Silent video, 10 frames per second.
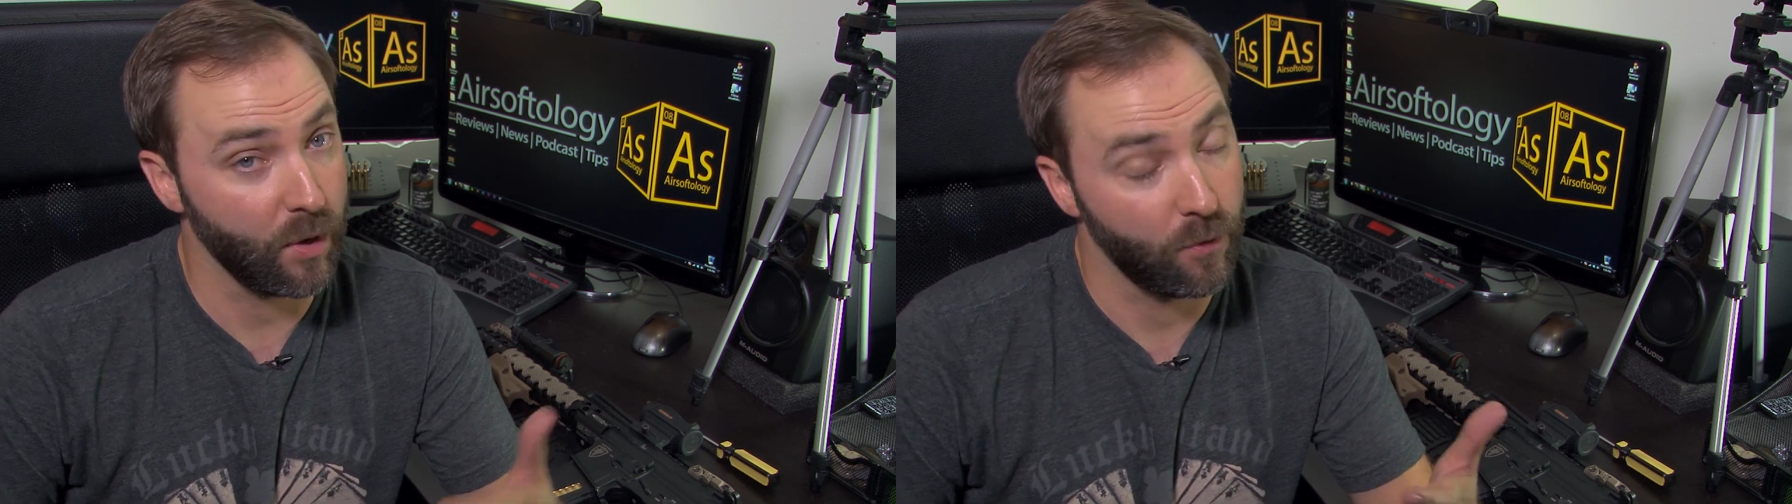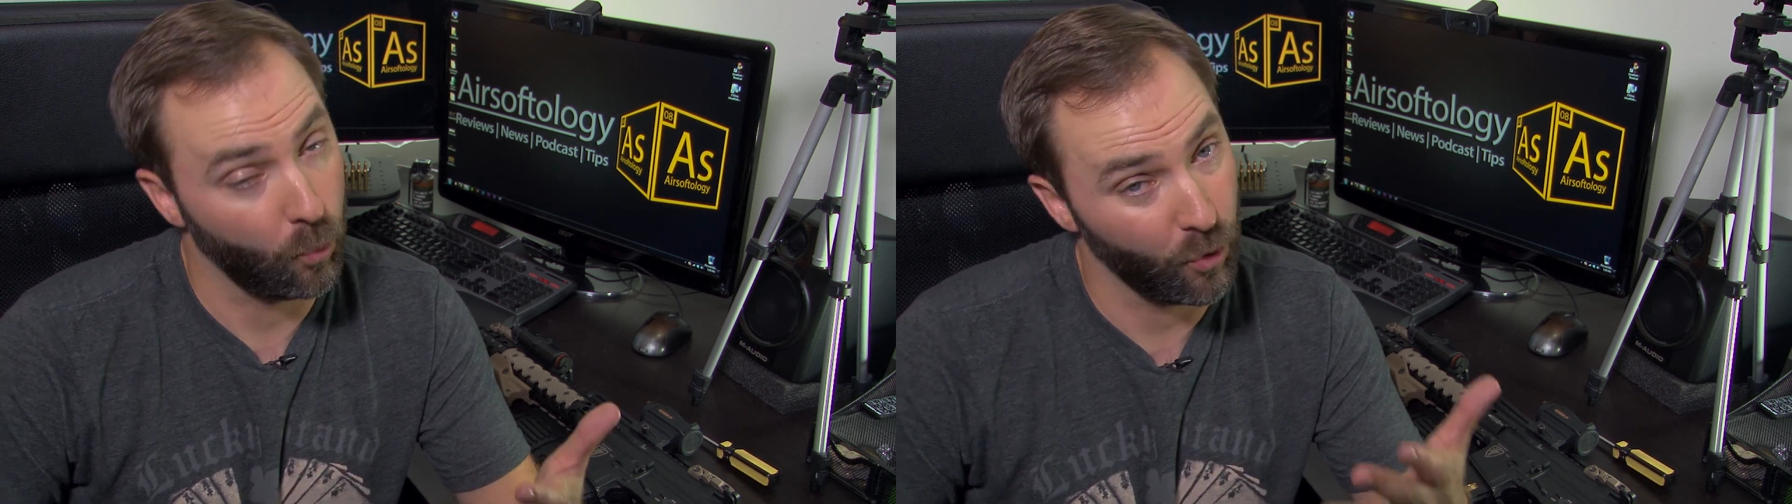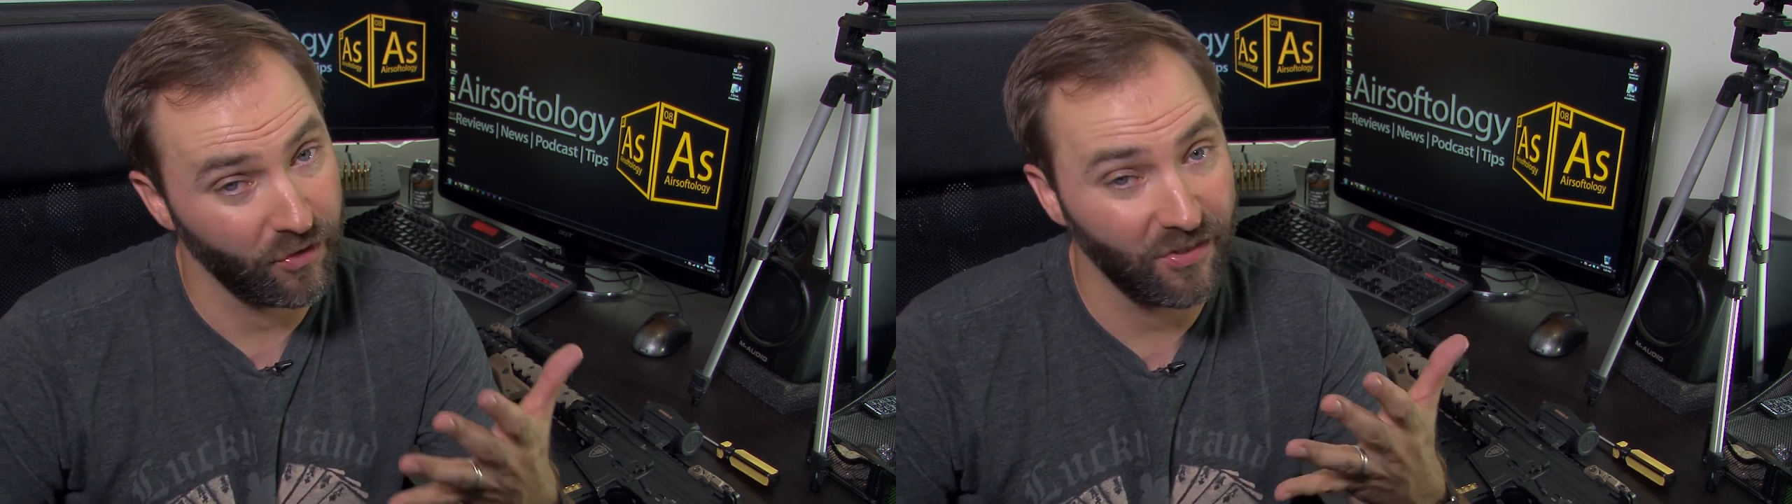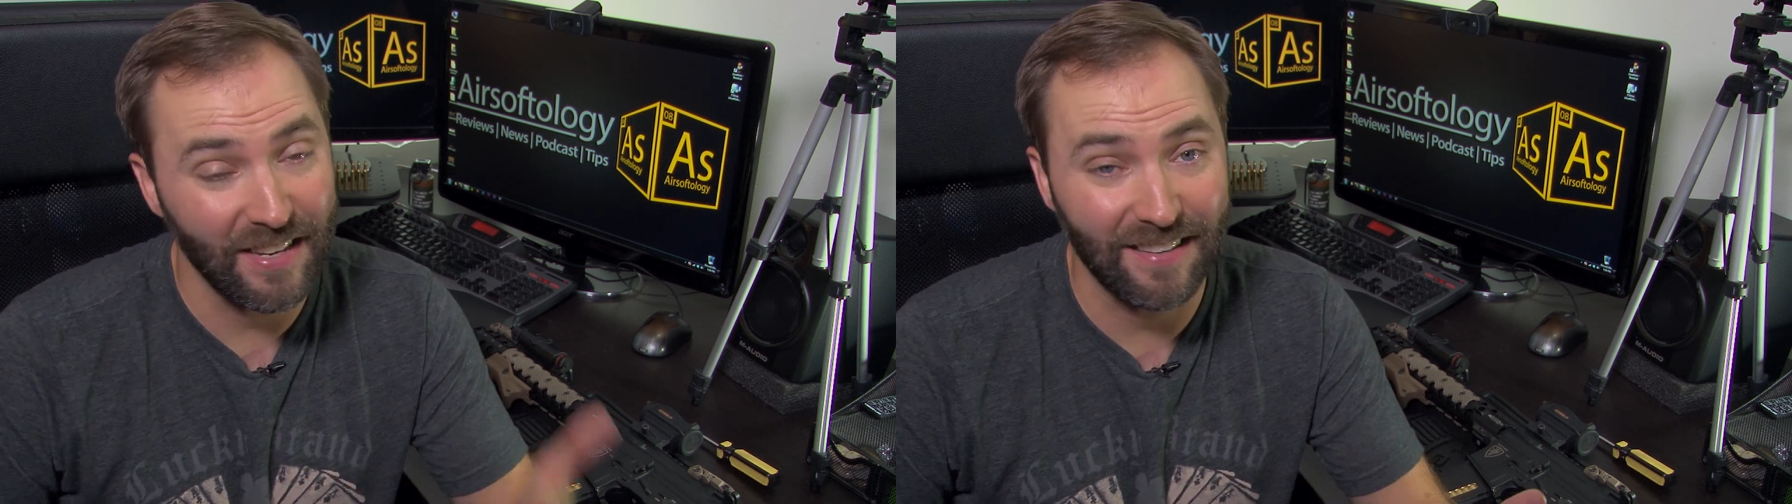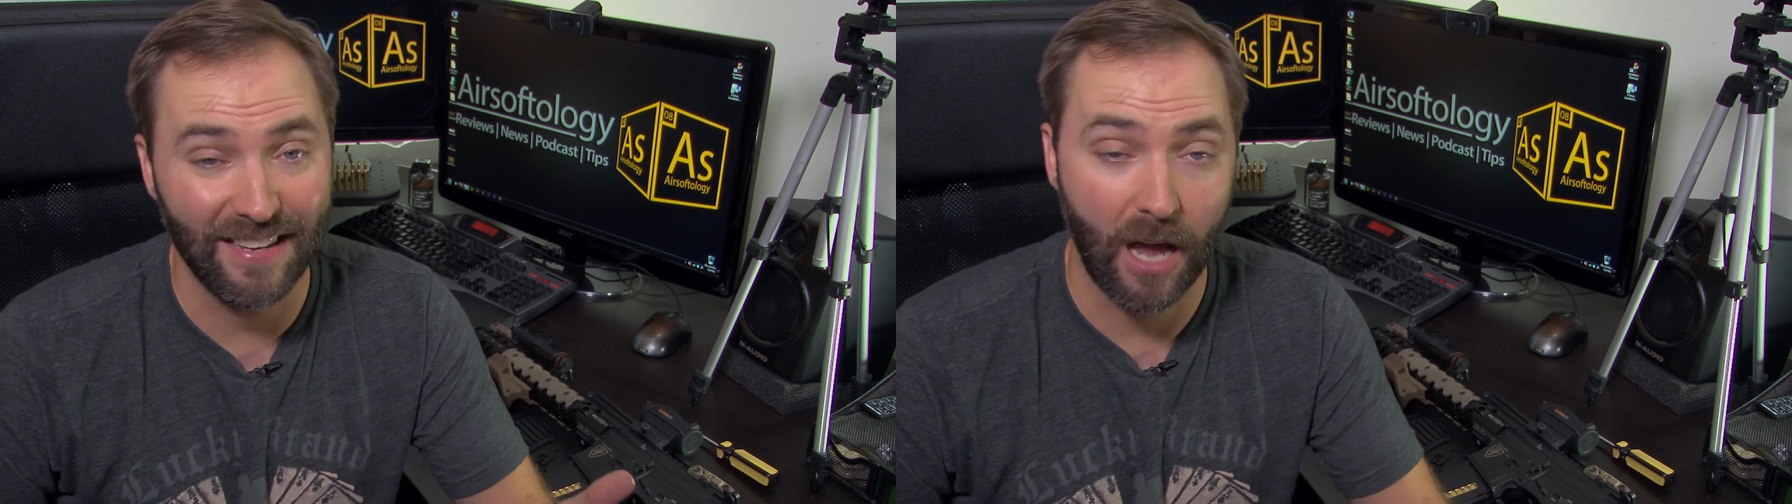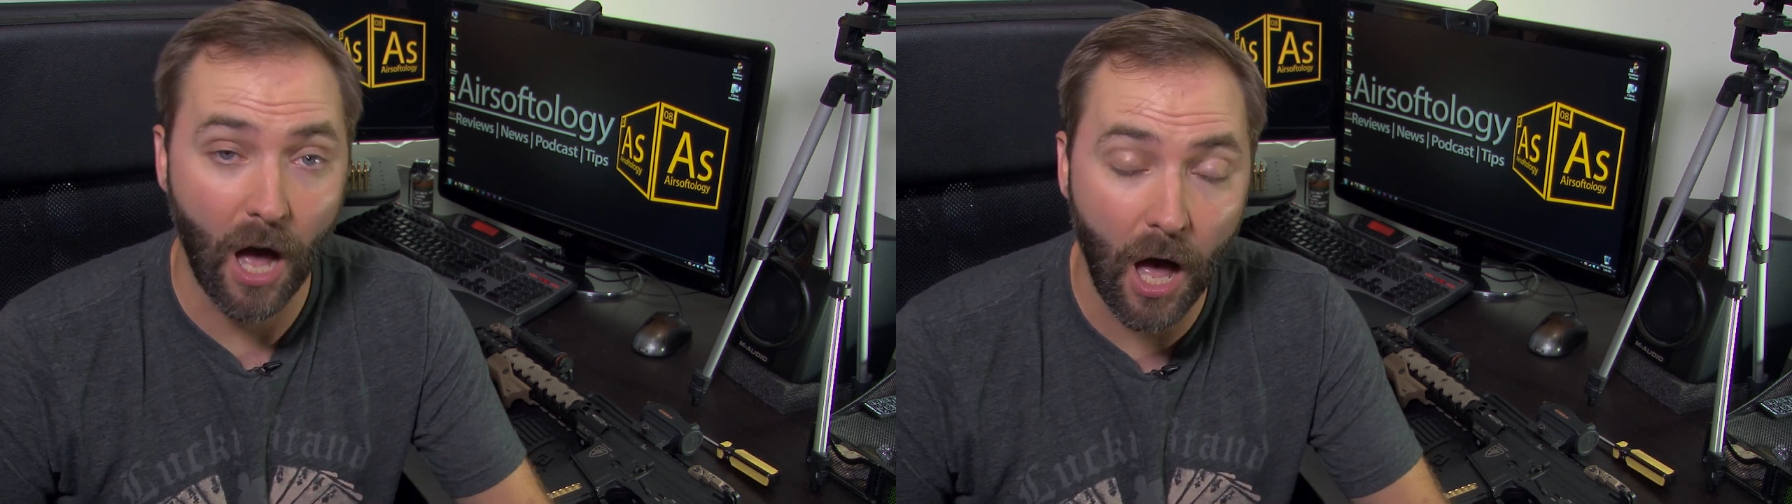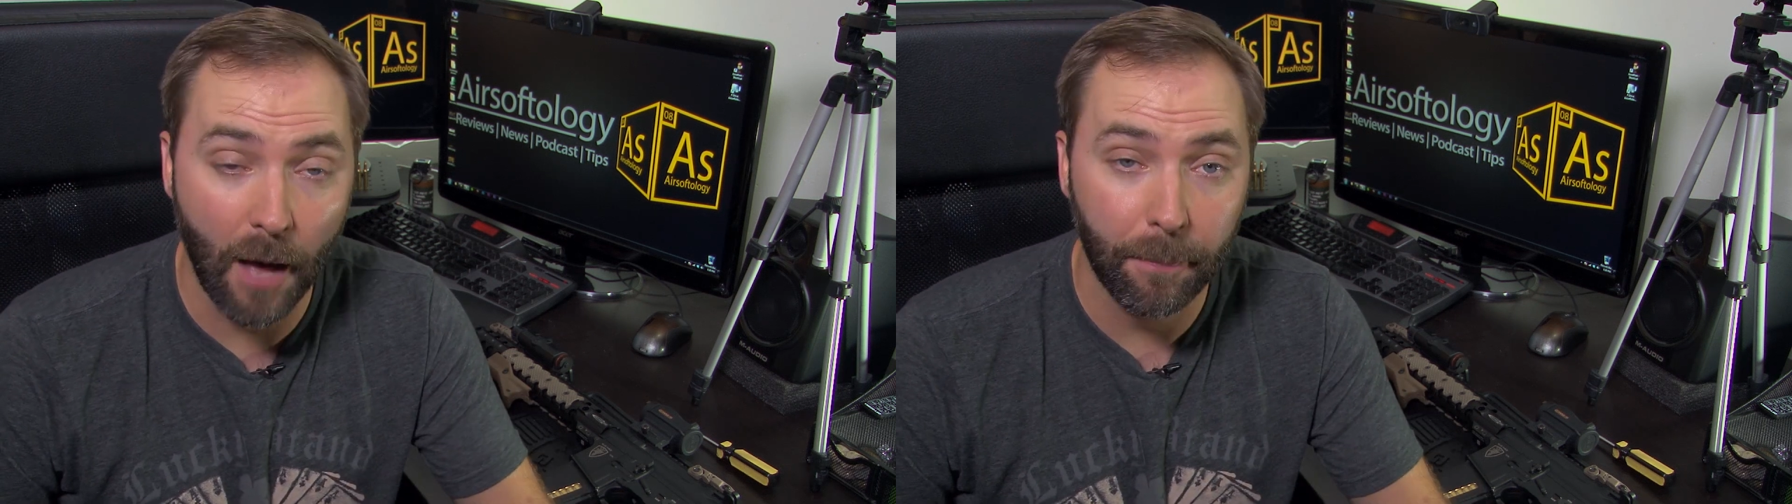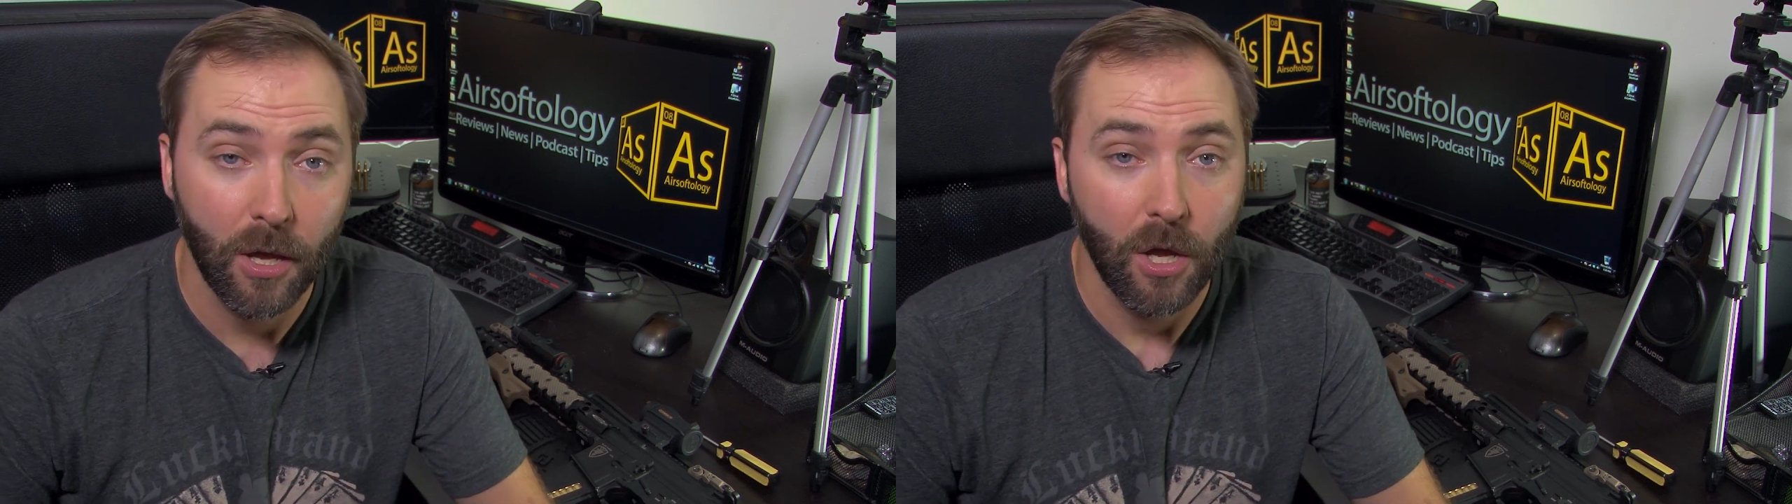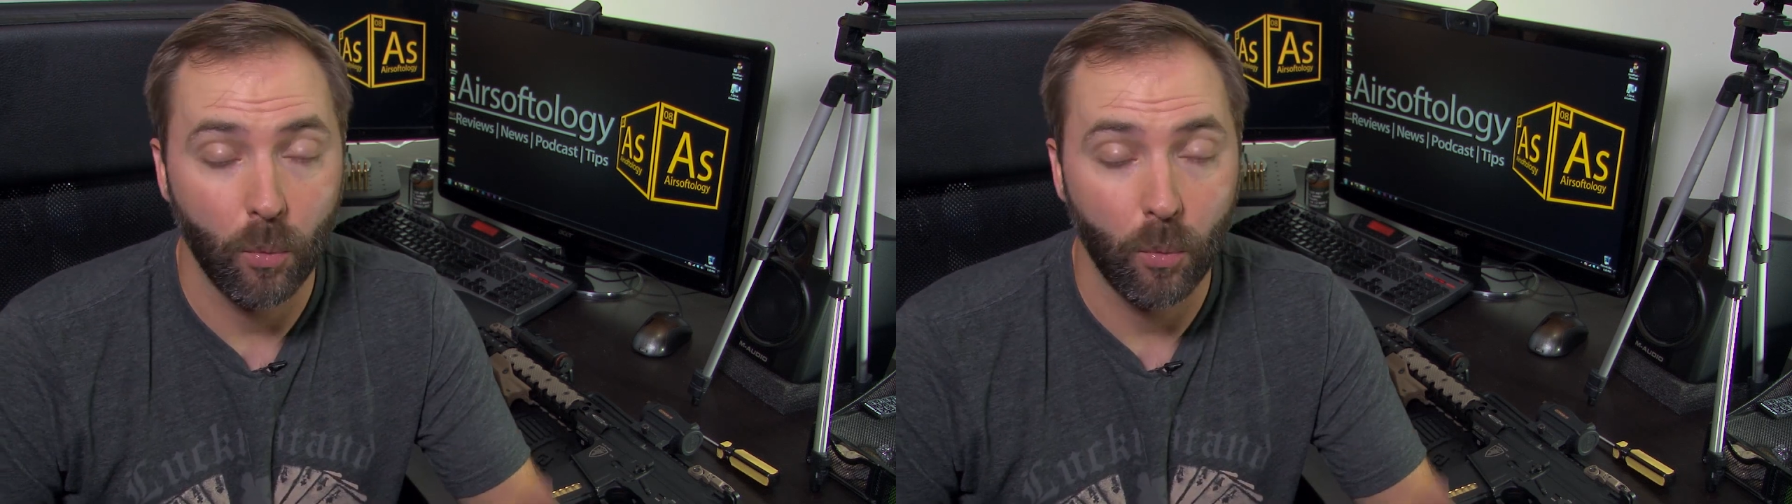or even worse, seizing up